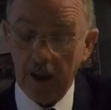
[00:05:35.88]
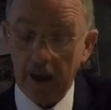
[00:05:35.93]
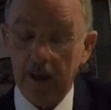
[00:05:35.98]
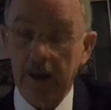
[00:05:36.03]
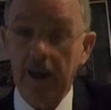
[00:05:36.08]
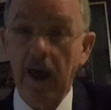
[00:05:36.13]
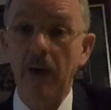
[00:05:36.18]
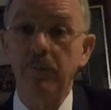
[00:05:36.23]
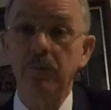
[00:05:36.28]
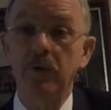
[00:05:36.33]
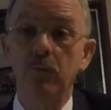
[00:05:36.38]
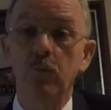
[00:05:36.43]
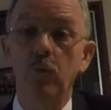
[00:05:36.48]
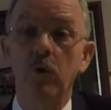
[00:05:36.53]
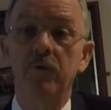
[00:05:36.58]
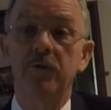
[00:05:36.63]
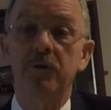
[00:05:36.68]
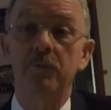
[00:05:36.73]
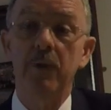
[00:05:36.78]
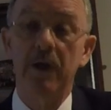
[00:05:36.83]
Captain
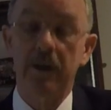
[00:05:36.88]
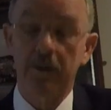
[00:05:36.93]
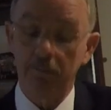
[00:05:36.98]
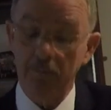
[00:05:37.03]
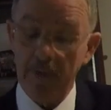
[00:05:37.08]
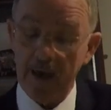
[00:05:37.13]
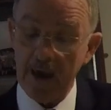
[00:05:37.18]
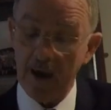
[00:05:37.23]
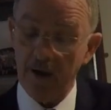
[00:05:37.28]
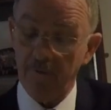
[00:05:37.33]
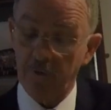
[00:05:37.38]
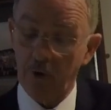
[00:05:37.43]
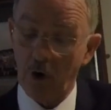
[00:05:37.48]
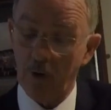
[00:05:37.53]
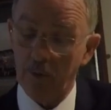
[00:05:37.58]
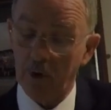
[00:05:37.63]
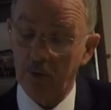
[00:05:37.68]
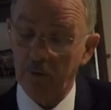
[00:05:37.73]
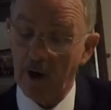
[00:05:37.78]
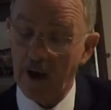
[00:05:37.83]
Wolfe Smith may have come
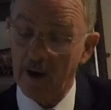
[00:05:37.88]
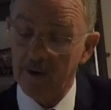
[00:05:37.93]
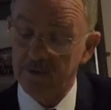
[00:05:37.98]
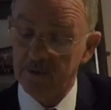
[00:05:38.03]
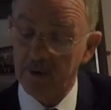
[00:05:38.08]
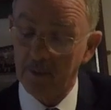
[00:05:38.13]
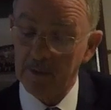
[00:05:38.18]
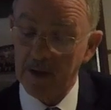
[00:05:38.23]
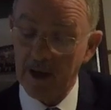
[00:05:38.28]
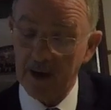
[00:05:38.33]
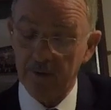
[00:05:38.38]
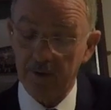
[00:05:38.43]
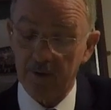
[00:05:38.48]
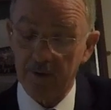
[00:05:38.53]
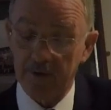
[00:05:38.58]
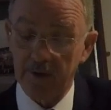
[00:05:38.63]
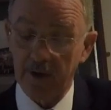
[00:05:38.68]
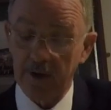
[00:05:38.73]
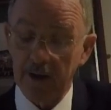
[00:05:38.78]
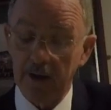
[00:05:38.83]
across some
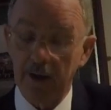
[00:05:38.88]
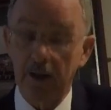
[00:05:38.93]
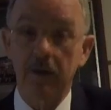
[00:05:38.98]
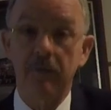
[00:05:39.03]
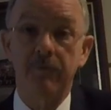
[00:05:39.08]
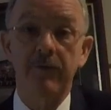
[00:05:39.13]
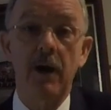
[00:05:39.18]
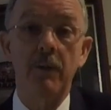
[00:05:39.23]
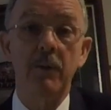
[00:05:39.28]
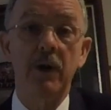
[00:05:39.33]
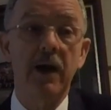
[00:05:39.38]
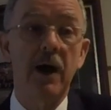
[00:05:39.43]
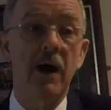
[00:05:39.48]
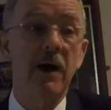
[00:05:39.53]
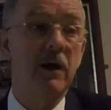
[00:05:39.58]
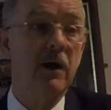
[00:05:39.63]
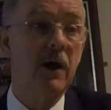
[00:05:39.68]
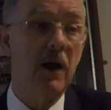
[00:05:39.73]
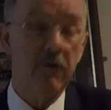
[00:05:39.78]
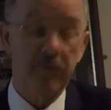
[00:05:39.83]
letters in the family
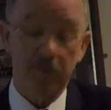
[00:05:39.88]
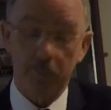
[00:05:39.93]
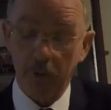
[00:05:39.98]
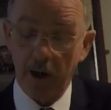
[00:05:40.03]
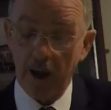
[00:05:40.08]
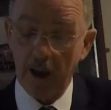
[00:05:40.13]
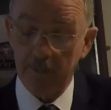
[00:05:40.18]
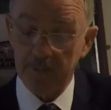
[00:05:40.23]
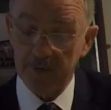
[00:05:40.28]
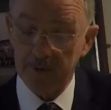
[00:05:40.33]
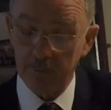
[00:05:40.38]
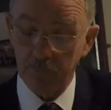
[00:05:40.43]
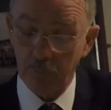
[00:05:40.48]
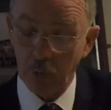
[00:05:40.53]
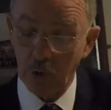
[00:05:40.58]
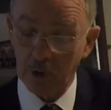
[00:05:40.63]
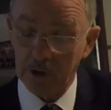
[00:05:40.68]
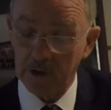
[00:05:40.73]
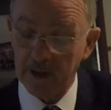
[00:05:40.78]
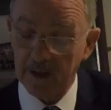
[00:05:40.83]
archives, perhaps in
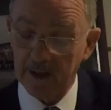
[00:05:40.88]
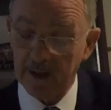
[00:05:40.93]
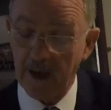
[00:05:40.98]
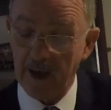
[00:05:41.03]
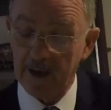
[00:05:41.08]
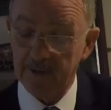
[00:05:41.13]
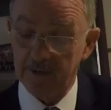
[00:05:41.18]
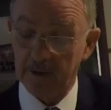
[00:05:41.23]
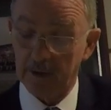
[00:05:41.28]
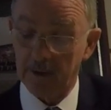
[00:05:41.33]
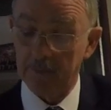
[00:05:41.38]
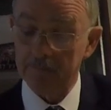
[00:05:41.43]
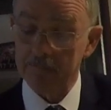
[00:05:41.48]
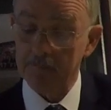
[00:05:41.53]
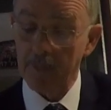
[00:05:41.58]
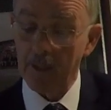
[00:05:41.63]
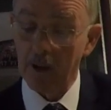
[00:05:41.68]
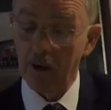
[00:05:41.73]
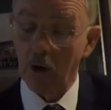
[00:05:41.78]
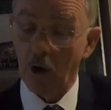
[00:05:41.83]
Portlick Castle,
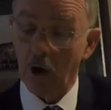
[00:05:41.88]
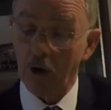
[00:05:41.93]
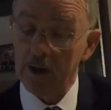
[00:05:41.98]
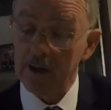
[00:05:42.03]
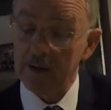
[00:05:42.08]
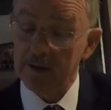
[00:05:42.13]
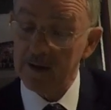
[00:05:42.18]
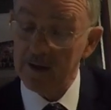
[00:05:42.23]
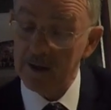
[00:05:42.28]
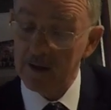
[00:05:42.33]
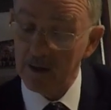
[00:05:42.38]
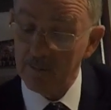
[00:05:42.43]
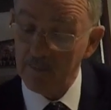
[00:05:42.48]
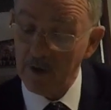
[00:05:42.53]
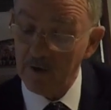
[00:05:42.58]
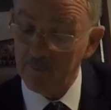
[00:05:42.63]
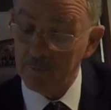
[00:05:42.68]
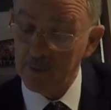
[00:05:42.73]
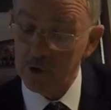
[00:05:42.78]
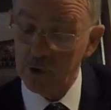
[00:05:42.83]
or indeed he may
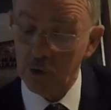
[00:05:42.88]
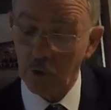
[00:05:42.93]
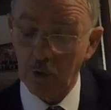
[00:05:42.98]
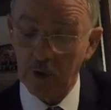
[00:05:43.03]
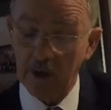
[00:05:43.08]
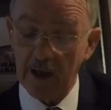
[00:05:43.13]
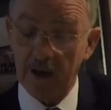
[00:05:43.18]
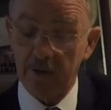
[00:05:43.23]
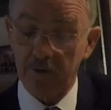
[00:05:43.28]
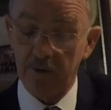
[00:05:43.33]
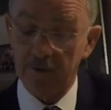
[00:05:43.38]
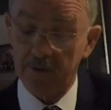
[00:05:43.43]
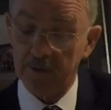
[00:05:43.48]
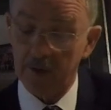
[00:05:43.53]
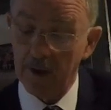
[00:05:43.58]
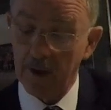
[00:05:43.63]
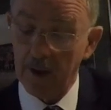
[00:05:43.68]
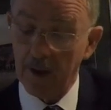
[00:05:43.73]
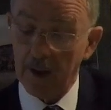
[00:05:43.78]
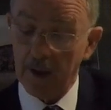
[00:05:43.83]
have been shown letters
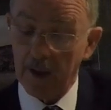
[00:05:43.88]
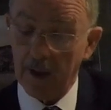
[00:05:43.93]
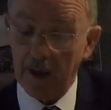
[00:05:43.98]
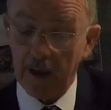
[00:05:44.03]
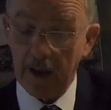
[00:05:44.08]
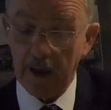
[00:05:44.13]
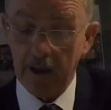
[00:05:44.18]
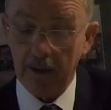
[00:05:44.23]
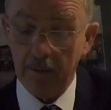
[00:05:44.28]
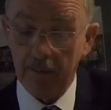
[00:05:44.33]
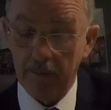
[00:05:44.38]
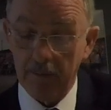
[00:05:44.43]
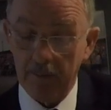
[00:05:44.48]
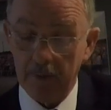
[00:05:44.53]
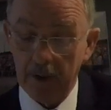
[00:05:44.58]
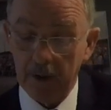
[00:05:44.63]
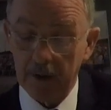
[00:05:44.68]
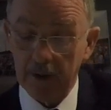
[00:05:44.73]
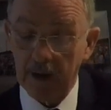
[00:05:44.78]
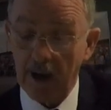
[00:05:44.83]

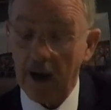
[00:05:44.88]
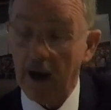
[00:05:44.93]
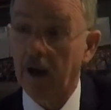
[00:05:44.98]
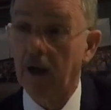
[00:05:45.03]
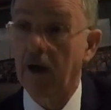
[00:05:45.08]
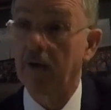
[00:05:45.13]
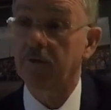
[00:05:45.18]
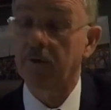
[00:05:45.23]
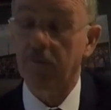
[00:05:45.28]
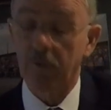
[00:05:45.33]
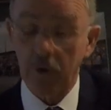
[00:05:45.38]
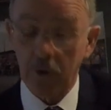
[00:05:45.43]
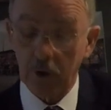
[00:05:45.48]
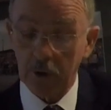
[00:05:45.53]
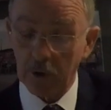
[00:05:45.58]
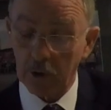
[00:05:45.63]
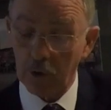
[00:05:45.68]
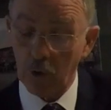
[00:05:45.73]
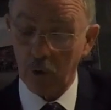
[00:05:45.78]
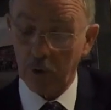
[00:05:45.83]
in the archives of
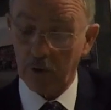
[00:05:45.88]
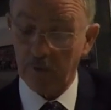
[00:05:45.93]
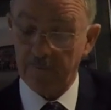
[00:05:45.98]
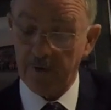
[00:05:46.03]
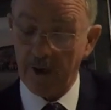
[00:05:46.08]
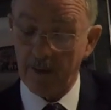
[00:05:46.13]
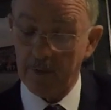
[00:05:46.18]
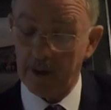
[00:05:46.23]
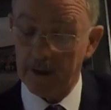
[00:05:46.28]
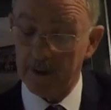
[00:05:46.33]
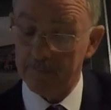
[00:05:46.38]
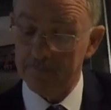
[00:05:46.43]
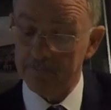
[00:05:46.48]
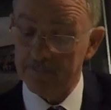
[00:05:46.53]
another local family.